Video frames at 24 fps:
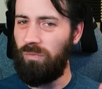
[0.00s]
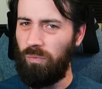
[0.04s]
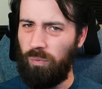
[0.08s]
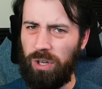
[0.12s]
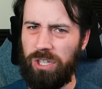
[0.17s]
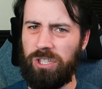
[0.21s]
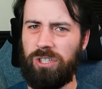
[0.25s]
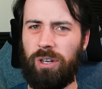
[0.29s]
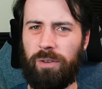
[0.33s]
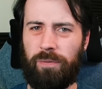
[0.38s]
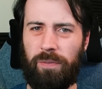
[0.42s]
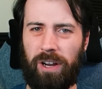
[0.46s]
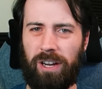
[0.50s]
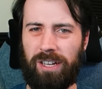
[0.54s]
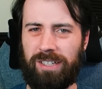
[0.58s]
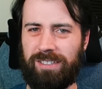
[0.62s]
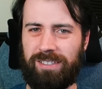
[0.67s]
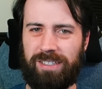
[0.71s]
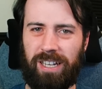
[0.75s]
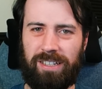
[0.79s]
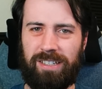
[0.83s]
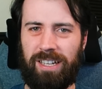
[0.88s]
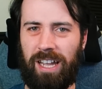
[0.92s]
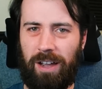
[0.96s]
Regional variants
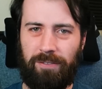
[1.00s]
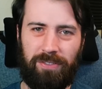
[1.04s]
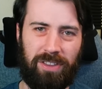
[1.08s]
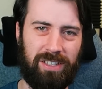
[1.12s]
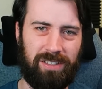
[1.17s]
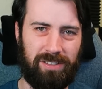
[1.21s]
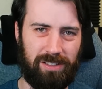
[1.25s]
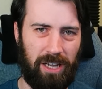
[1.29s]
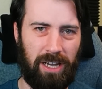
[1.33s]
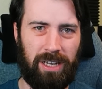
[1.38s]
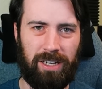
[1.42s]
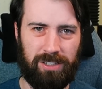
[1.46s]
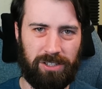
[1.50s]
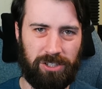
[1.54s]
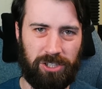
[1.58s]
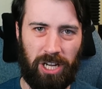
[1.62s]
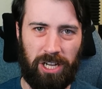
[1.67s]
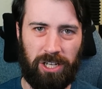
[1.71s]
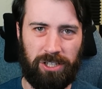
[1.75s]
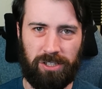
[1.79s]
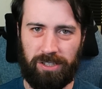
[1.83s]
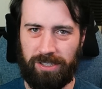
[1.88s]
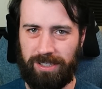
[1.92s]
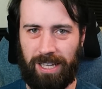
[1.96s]
tend to have the slightest
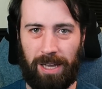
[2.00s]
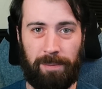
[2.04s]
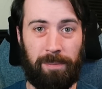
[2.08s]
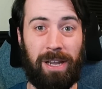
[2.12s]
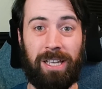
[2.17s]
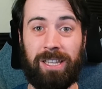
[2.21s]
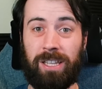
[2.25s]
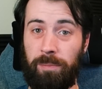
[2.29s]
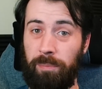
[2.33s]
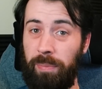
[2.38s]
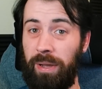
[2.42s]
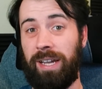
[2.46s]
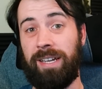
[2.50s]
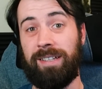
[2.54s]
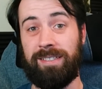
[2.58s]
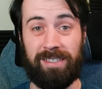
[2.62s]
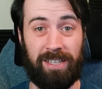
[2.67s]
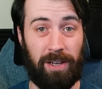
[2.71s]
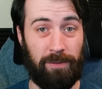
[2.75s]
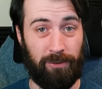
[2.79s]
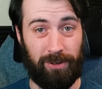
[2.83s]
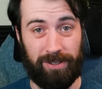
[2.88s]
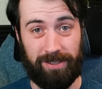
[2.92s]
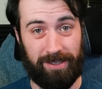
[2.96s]
changes that make the biggest
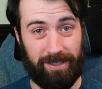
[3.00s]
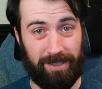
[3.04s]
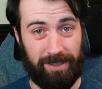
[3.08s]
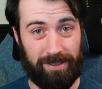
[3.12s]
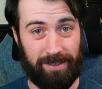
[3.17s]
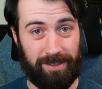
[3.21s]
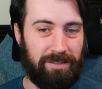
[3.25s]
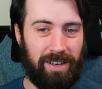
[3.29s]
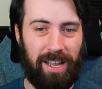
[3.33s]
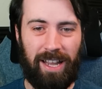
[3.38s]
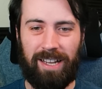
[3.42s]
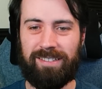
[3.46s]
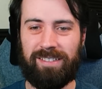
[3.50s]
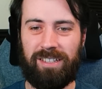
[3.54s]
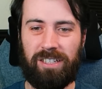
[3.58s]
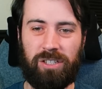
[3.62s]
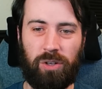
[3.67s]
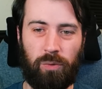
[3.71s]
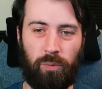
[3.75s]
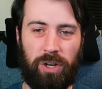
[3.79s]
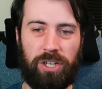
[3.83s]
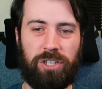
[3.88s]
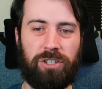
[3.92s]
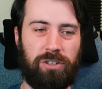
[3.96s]
differences. Next is
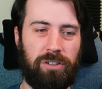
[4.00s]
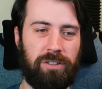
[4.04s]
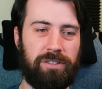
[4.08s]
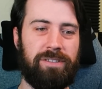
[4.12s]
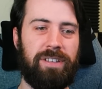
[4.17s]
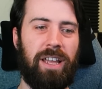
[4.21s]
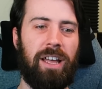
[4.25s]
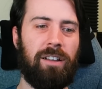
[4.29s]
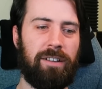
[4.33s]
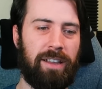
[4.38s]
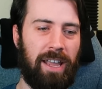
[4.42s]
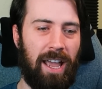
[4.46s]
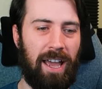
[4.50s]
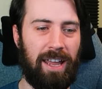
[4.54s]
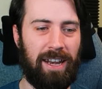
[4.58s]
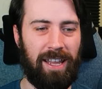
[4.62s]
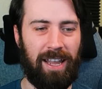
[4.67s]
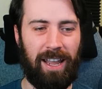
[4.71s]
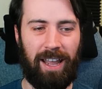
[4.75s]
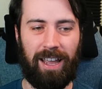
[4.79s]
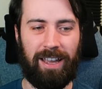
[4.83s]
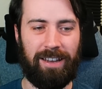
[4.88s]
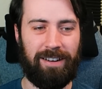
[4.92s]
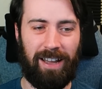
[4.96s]
a regional
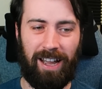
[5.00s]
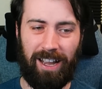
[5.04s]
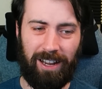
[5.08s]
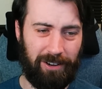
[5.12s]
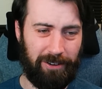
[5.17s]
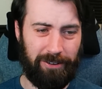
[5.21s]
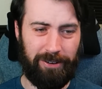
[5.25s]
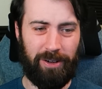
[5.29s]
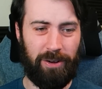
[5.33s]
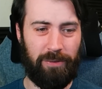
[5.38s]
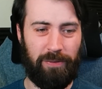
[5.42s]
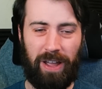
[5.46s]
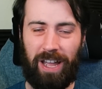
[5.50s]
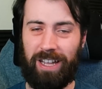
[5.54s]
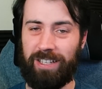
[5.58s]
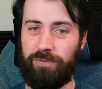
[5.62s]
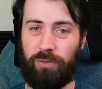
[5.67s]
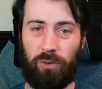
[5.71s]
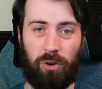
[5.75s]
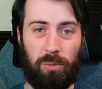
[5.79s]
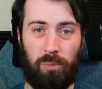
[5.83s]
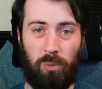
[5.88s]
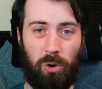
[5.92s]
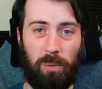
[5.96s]
Delcatty, and I couldn't have asked
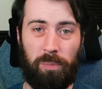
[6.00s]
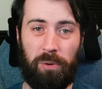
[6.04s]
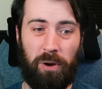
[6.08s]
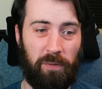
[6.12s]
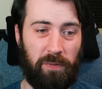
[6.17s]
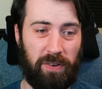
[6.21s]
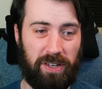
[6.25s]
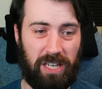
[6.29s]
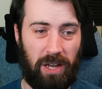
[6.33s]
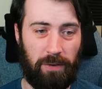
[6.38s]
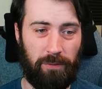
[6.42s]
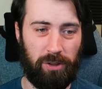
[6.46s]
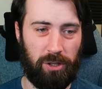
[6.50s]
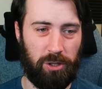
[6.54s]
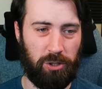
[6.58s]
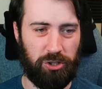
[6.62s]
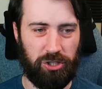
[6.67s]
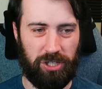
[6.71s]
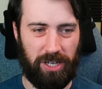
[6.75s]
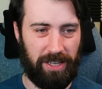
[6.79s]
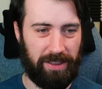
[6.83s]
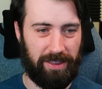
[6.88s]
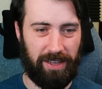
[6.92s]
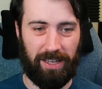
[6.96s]
for a more perfect
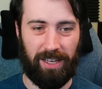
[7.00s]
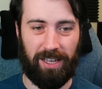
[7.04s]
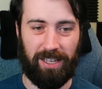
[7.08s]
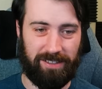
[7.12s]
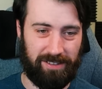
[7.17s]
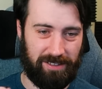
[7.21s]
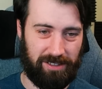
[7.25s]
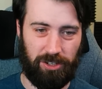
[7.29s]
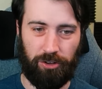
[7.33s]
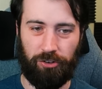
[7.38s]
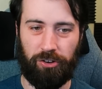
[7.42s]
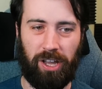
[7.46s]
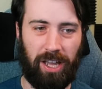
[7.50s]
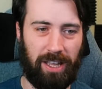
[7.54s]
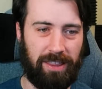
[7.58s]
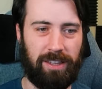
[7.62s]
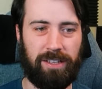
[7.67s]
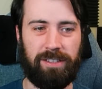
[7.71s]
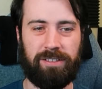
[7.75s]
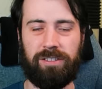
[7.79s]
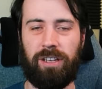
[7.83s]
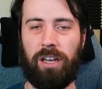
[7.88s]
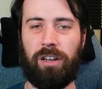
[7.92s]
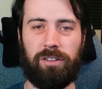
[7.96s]
evolution. I think it's still got
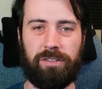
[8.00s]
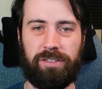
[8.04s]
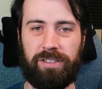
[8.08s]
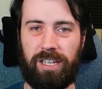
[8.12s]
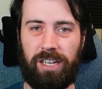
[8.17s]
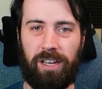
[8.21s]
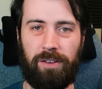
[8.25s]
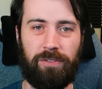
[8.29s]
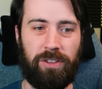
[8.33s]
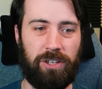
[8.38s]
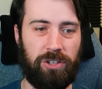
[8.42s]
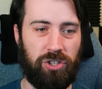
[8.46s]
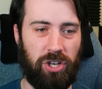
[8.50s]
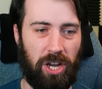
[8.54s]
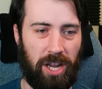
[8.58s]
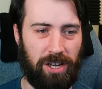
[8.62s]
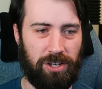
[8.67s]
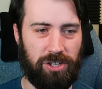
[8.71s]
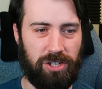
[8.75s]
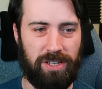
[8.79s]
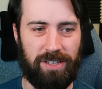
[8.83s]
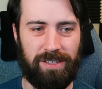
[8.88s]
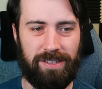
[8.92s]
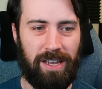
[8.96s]
the subtlety of the
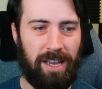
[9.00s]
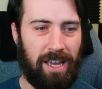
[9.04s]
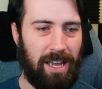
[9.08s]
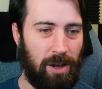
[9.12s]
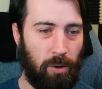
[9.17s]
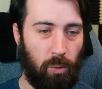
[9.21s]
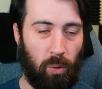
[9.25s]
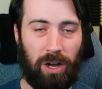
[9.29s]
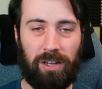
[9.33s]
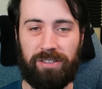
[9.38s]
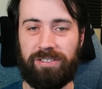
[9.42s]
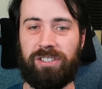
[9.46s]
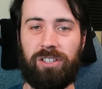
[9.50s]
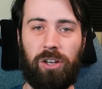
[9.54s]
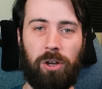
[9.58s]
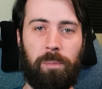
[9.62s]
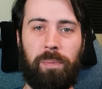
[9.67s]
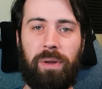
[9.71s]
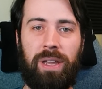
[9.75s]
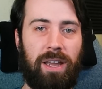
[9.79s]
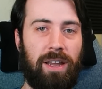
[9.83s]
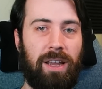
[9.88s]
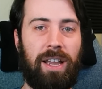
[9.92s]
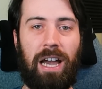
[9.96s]
changes while still
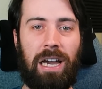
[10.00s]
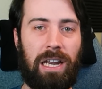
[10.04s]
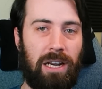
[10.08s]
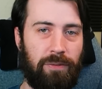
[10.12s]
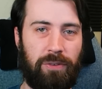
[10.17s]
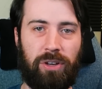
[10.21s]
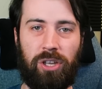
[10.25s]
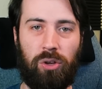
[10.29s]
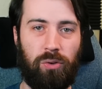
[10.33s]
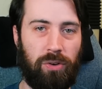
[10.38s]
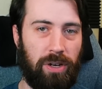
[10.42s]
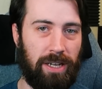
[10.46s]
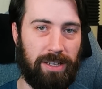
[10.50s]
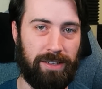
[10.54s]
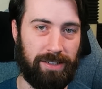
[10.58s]
being kind of a unique